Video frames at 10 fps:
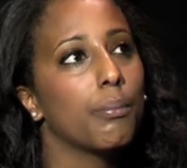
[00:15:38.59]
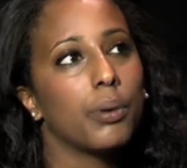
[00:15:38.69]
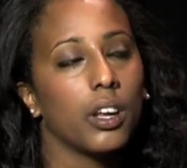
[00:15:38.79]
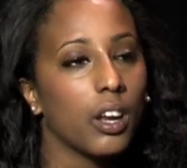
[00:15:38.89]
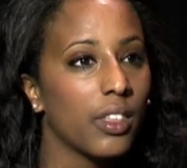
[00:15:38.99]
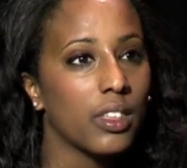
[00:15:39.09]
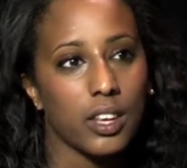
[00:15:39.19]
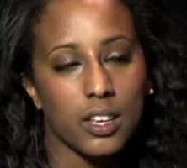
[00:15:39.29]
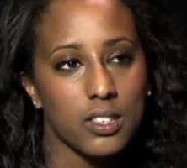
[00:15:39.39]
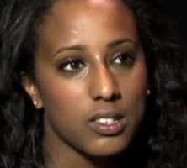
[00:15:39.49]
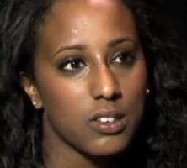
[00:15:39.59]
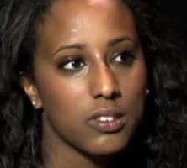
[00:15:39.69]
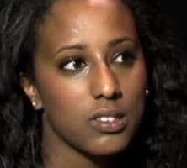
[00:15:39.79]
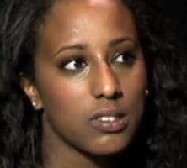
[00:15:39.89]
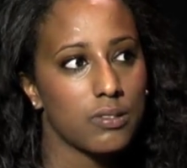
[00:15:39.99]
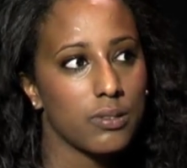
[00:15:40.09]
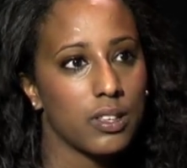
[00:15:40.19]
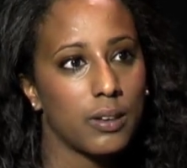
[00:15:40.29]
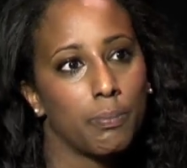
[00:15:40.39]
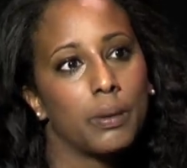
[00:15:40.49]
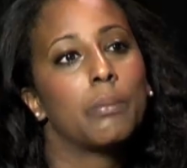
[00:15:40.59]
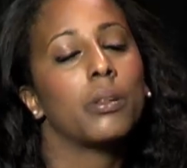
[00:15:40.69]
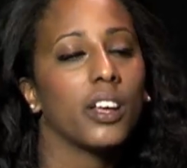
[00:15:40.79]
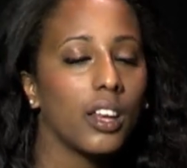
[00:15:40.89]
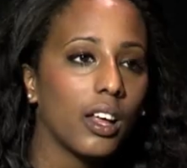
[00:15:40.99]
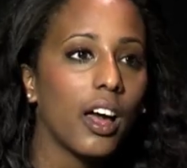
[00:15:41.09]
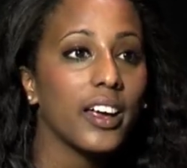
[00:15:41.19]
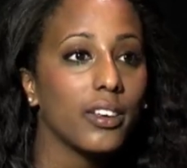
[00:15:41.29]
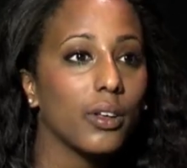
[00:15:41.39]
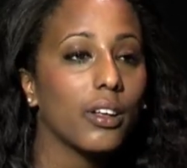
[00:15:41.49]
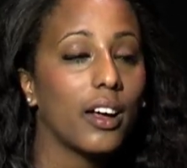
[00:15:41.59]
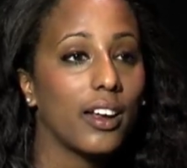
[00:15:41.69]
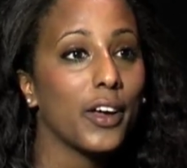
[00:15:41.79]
But another thing is also that people are getting an